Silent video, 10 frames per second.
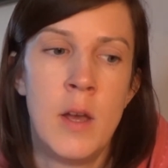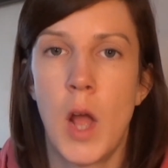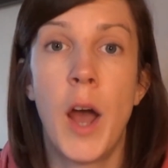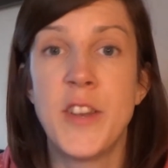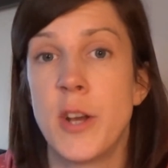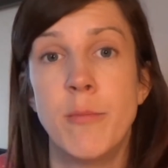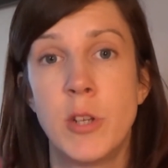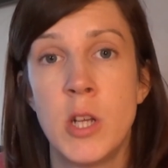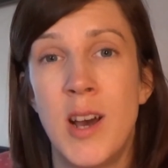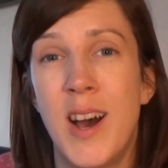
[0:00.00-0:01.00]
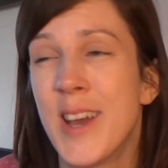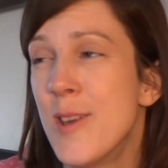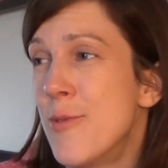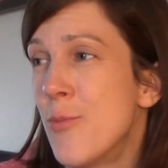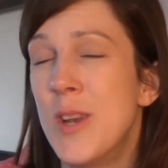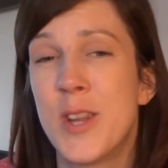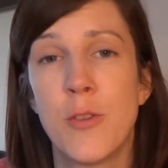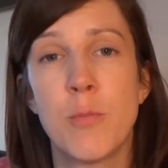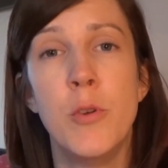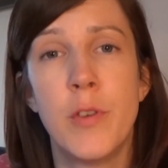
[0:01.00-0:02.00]
I don't. I use
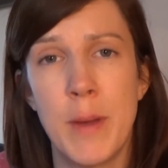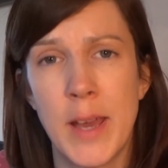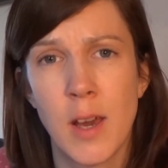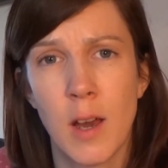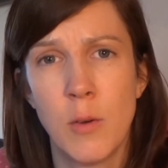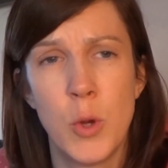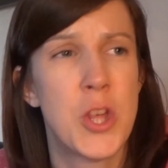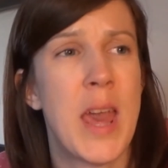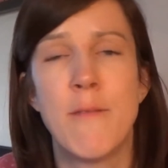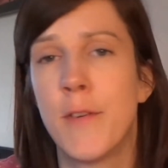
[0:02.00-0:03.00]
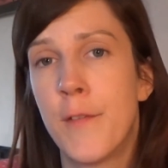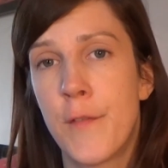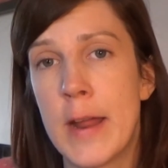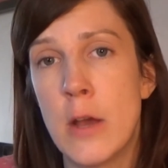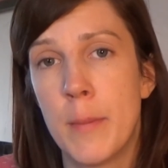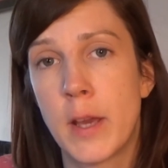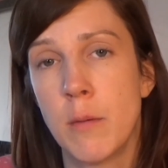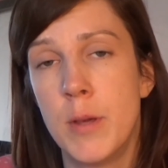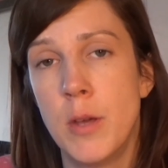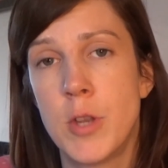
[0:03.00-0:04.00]
Windows Movie Maker, which came for free on my
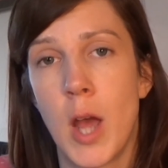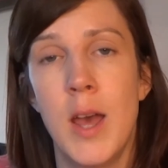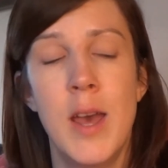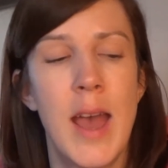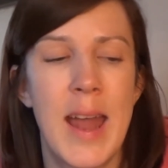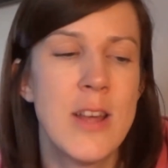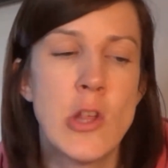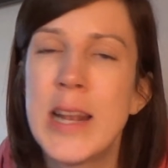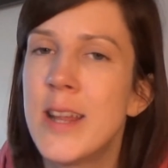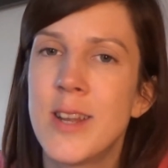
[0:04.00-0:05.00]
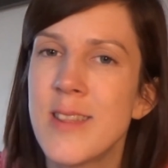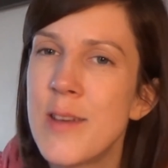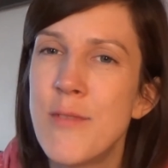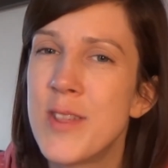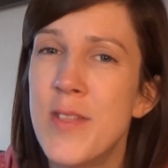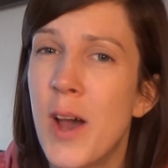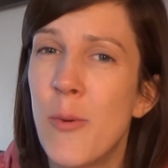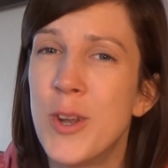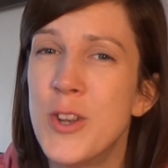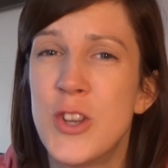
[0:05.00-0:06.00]
computer. And actually it does everything that I
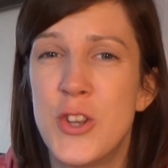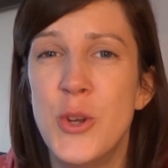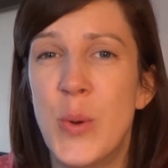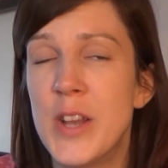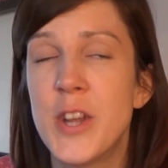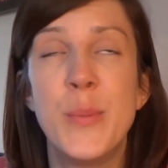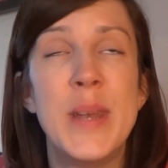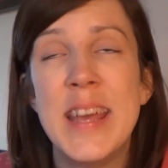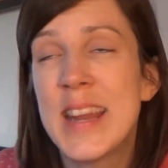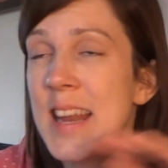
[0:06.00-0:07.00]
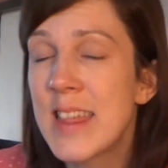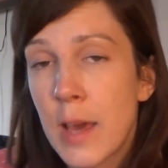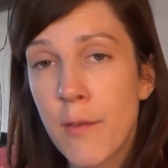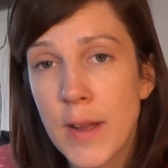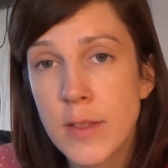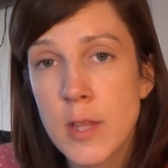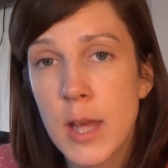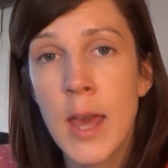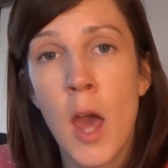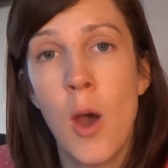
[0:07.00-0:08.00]
want it to do. I don't need anything
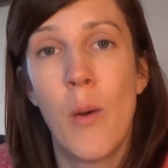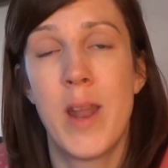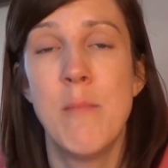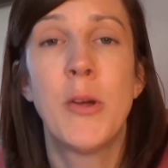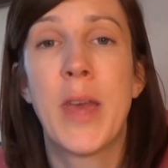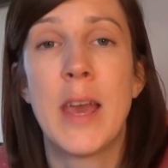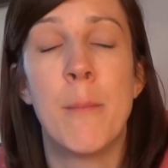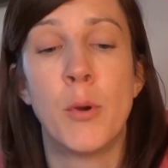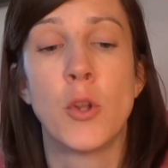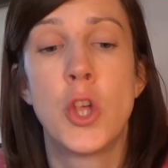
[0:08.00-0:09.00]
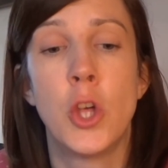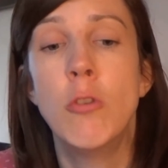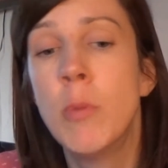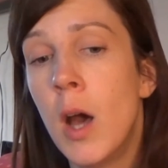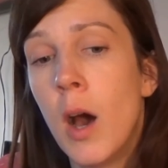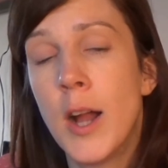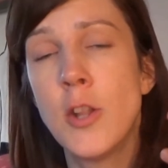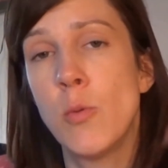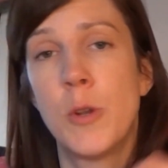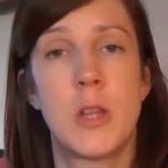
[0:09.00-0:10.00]
fancy. When I'm looking at Booktube, I
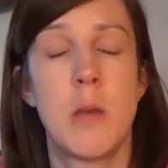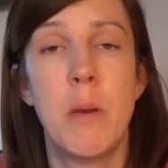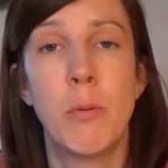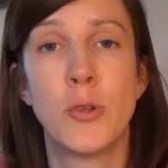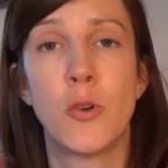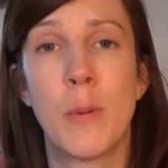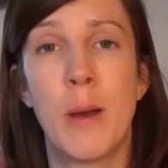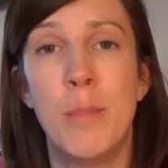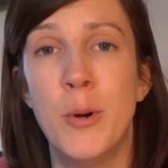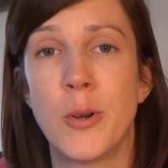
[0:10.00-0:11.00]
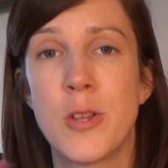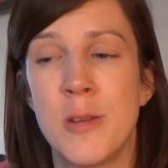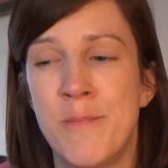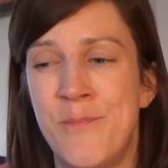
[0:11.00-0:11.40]
just want to see people talk about books.